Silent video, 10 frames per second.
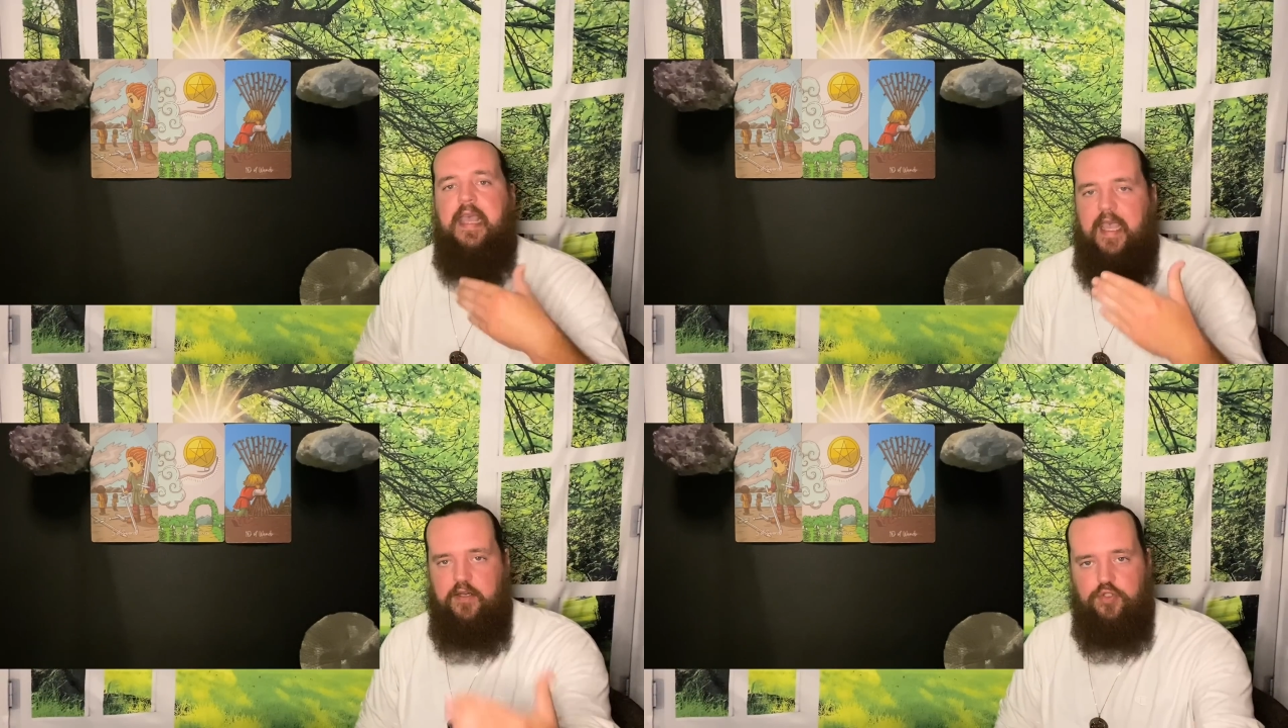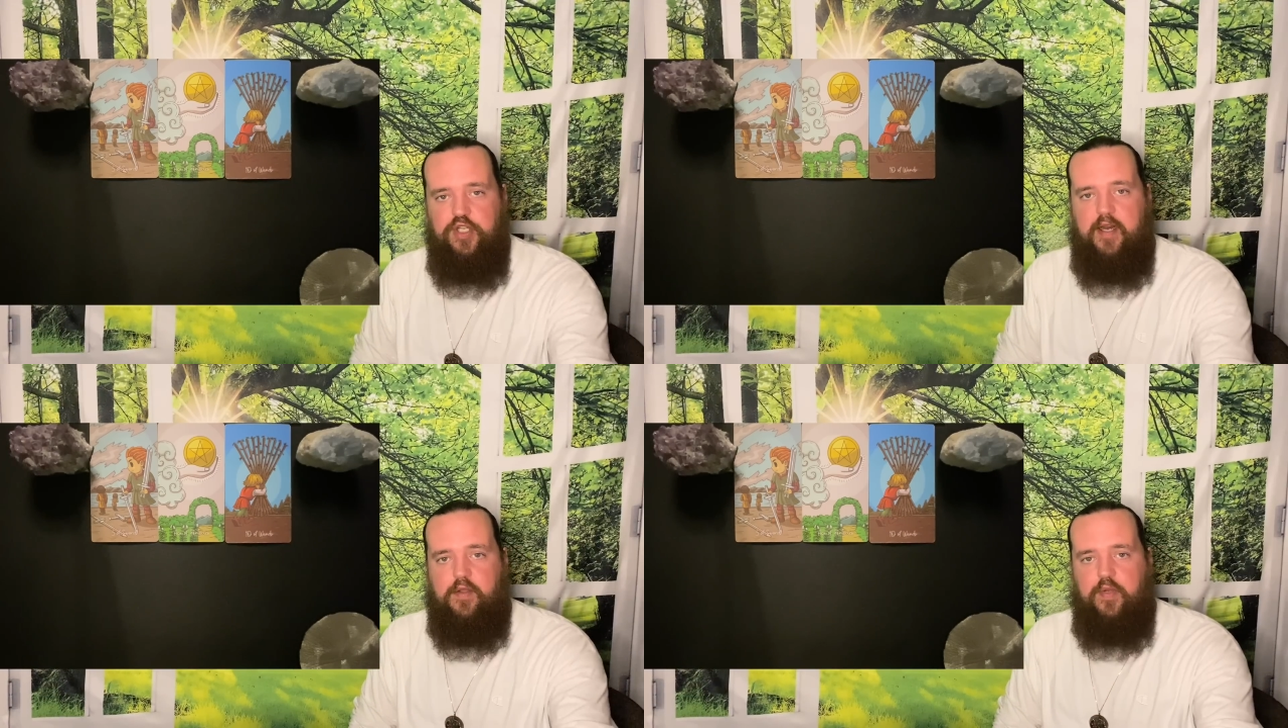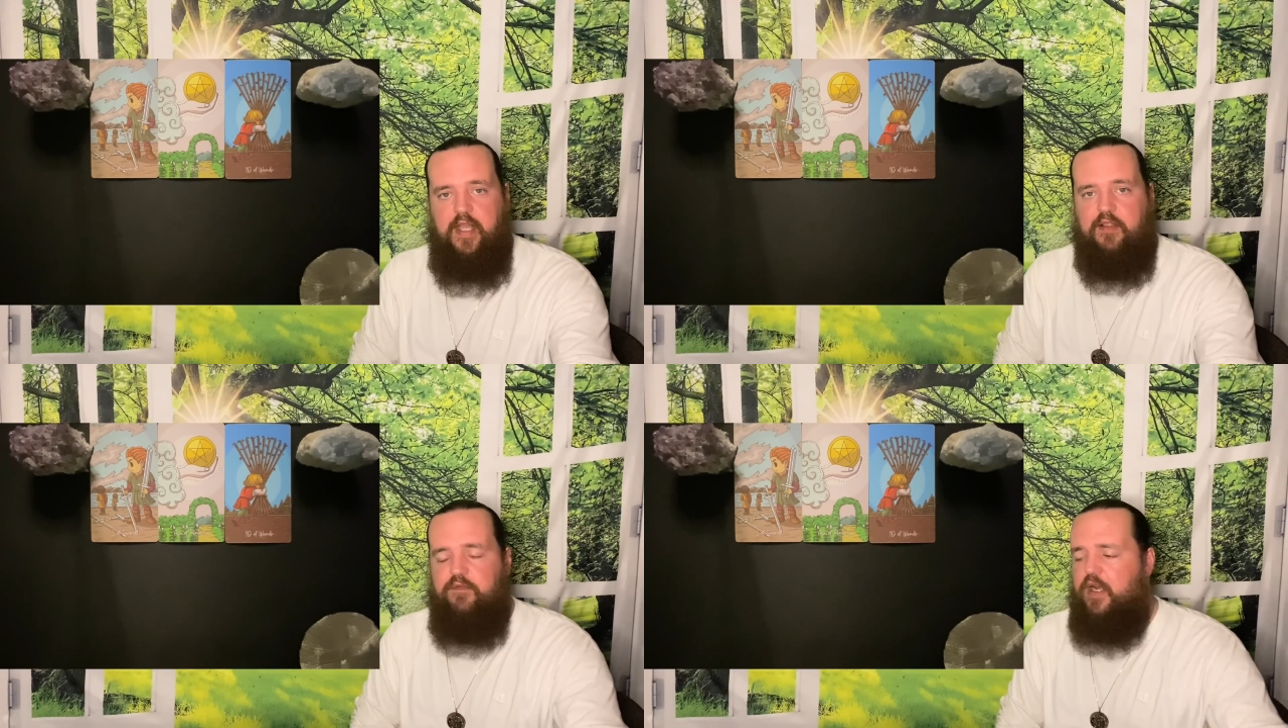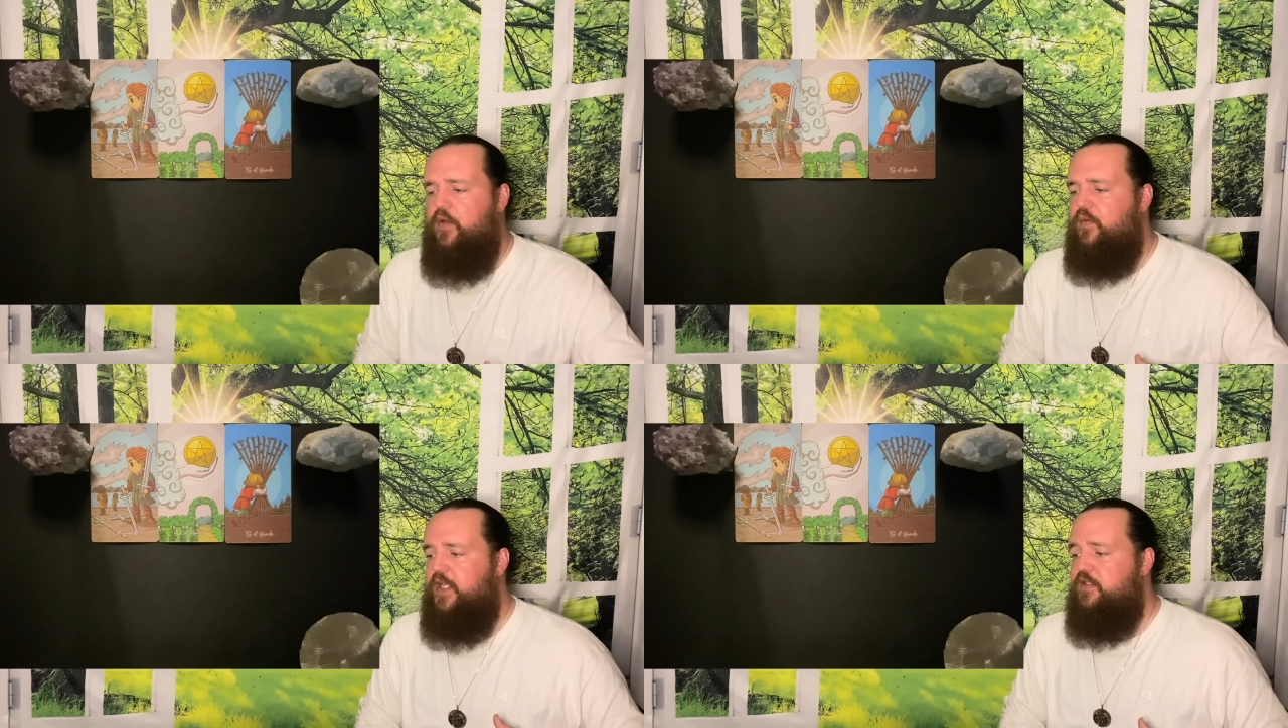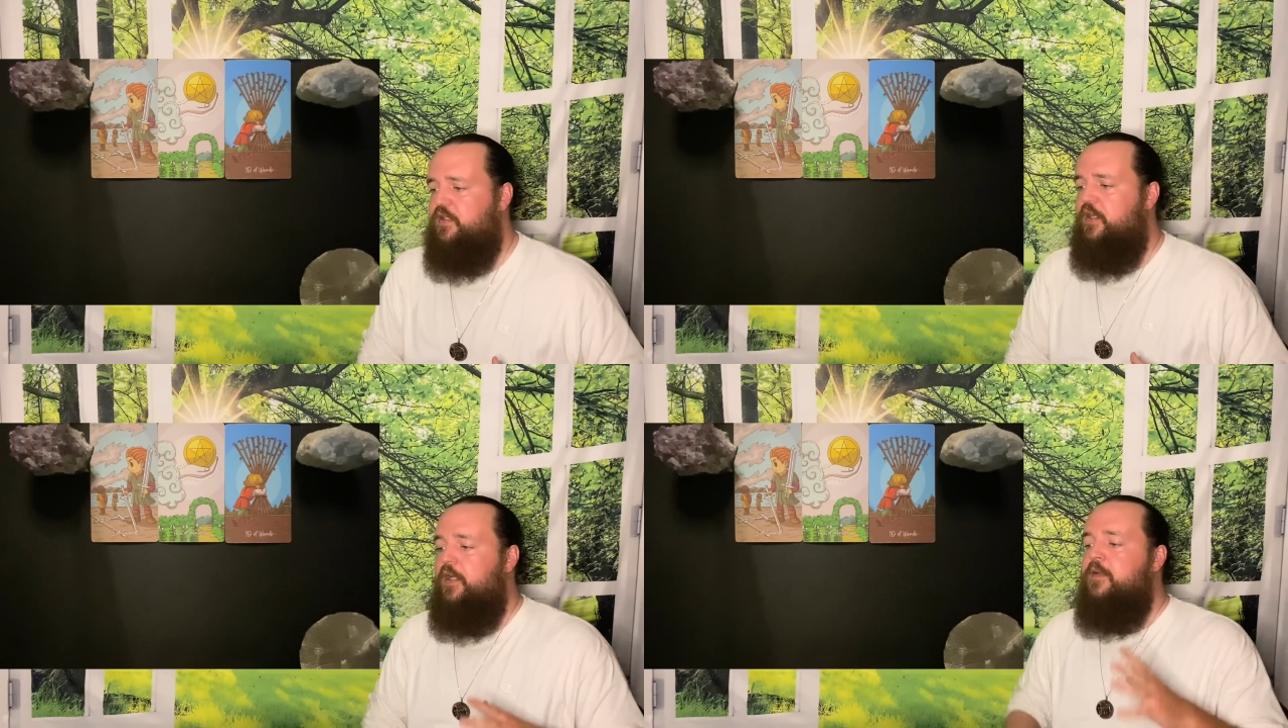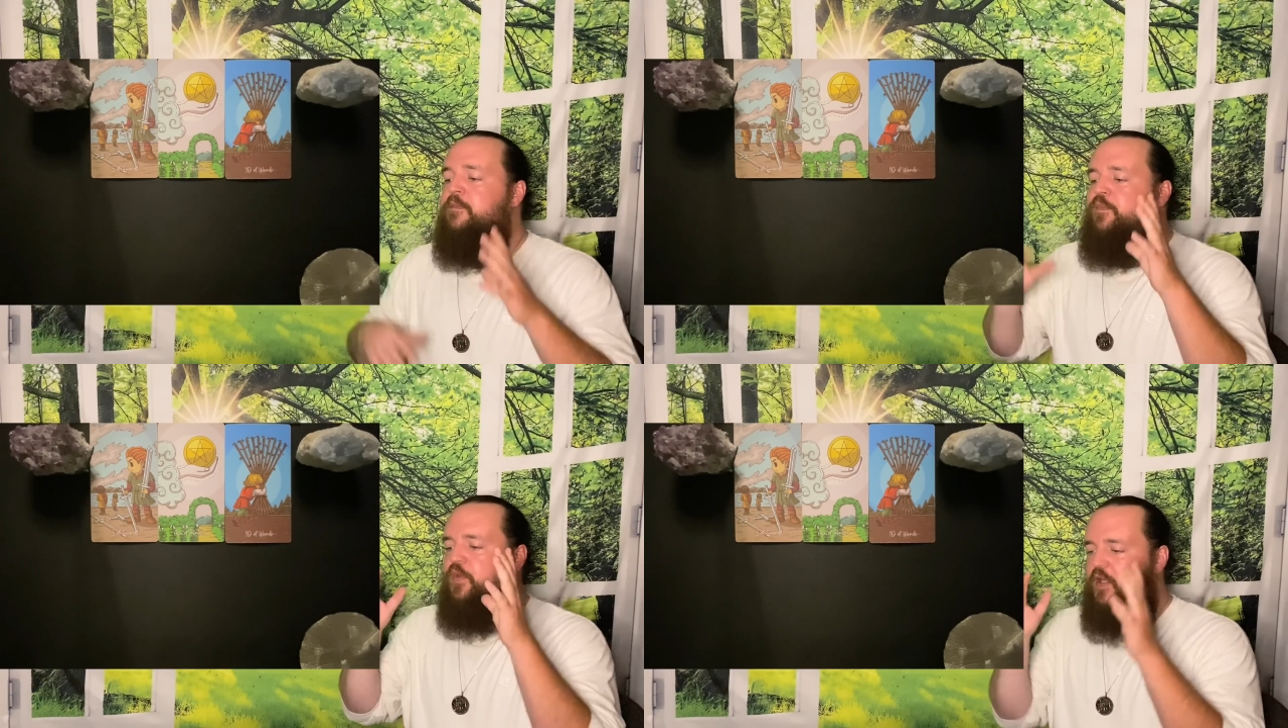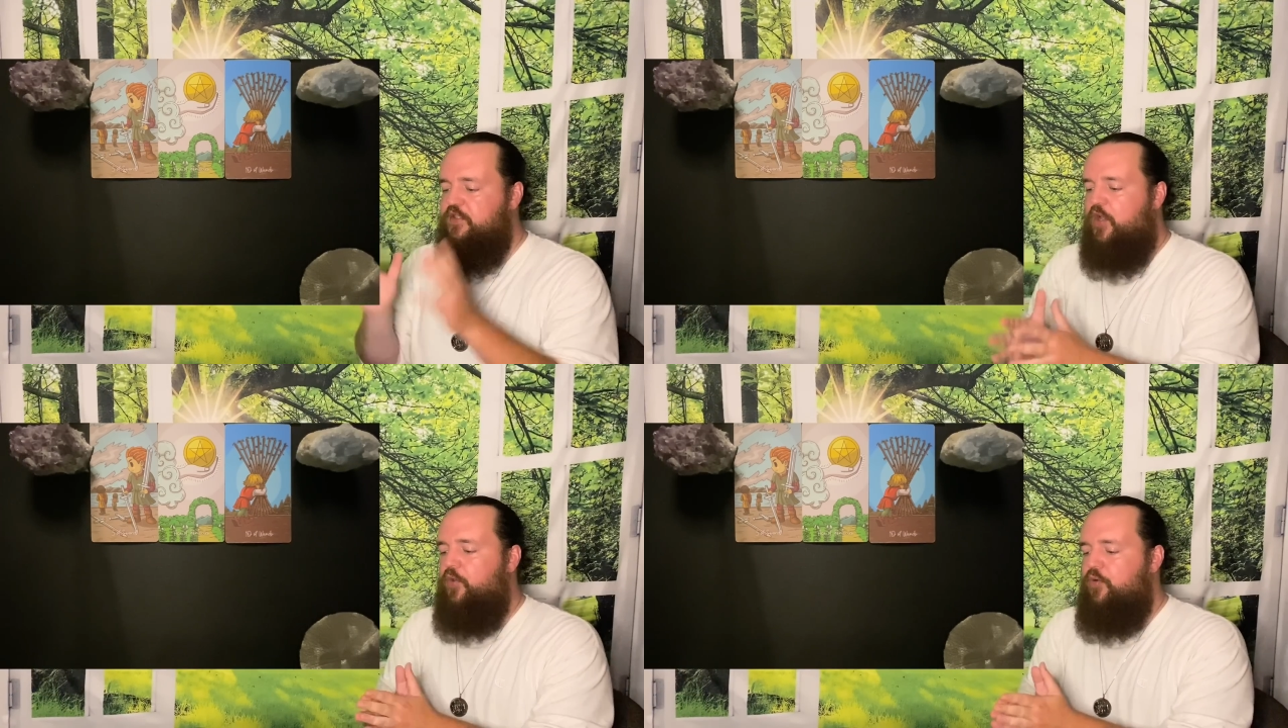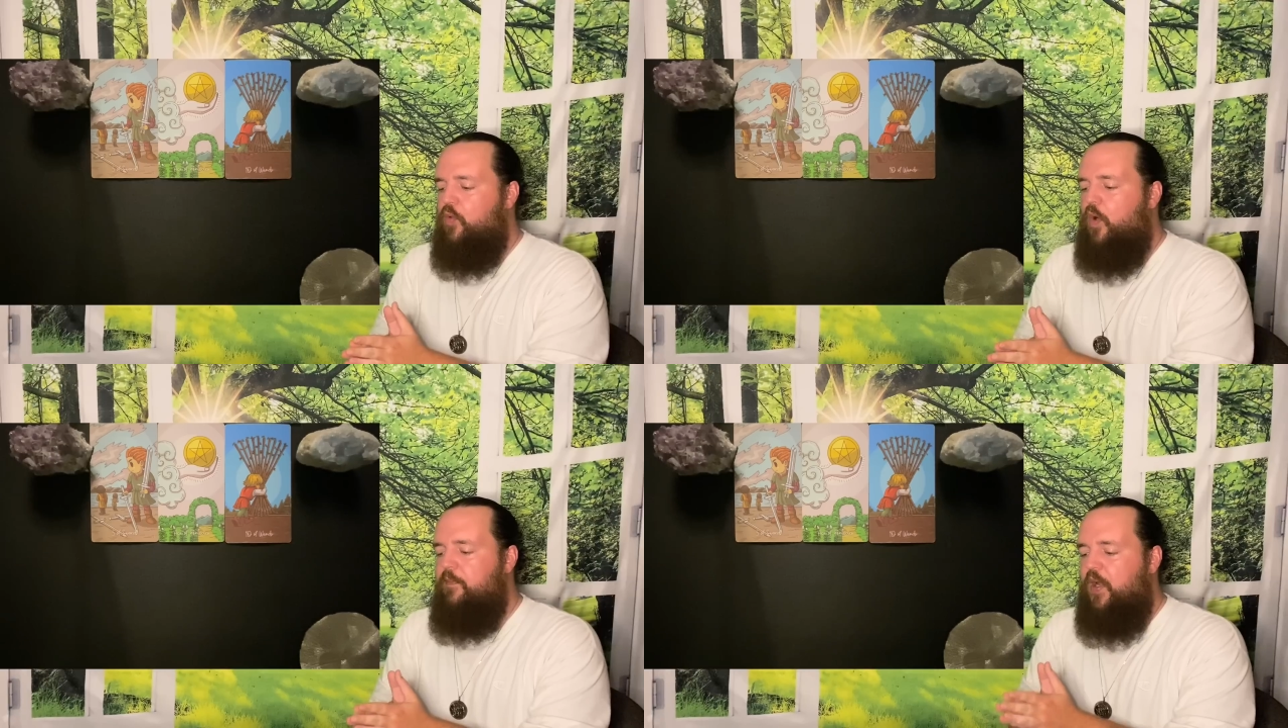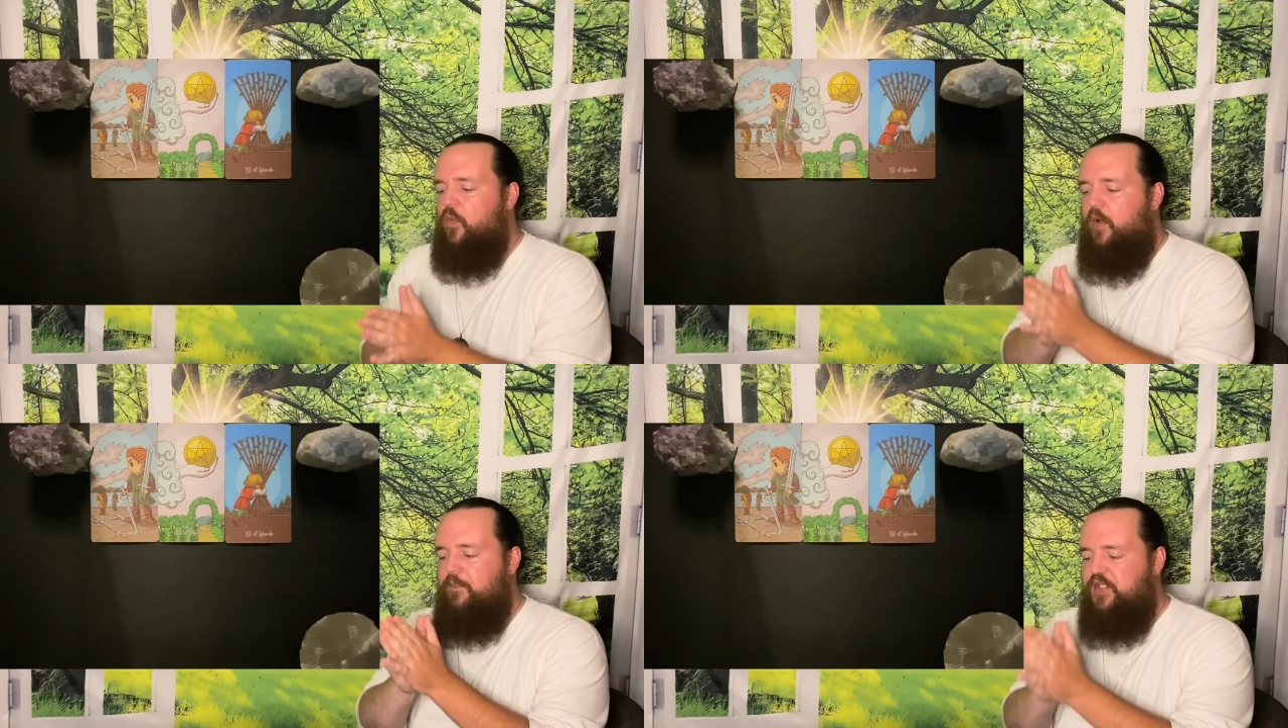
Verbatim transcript: energetically at the very least. Let's go through one by one.